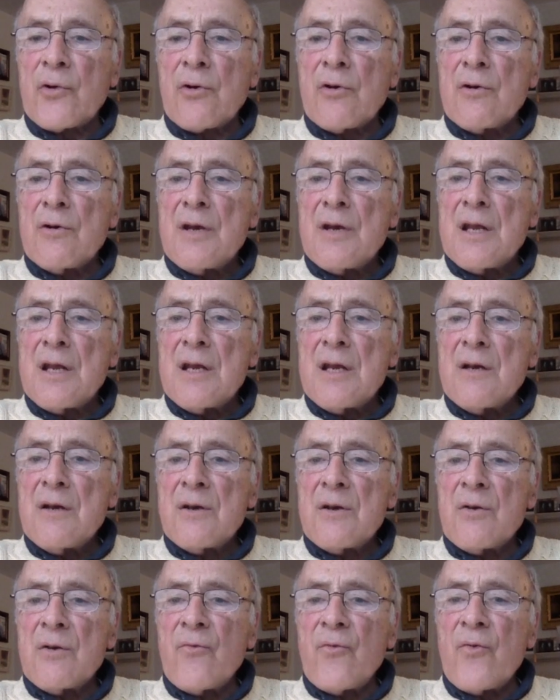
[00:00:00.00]
going to need
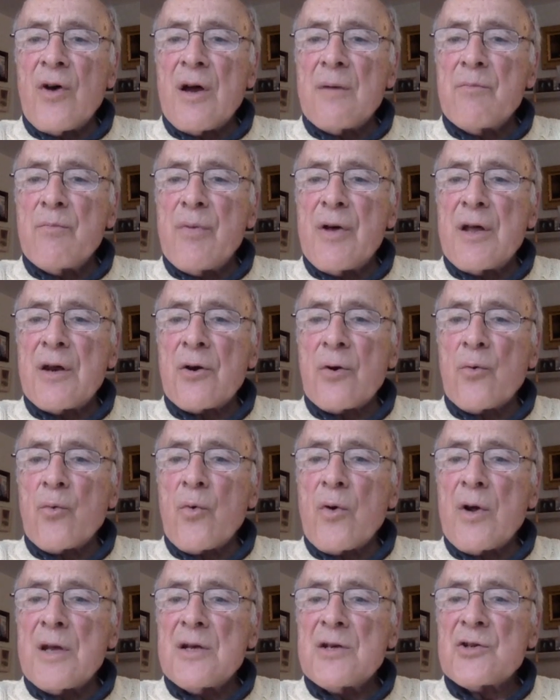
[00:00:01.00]
to find better
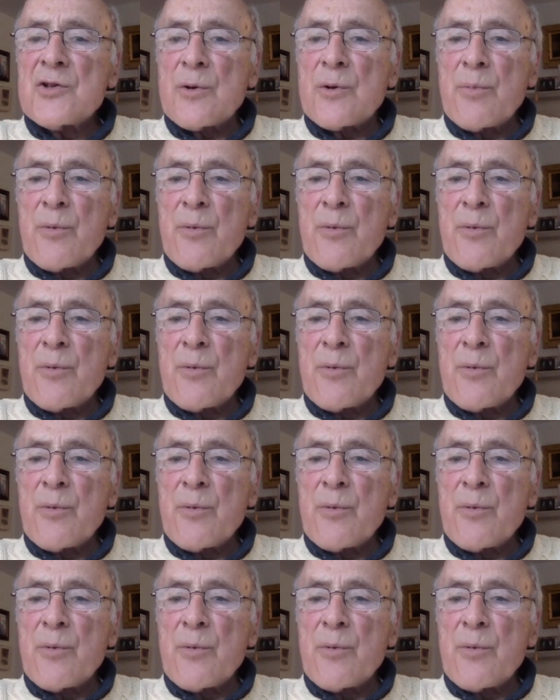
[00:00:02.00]
ways to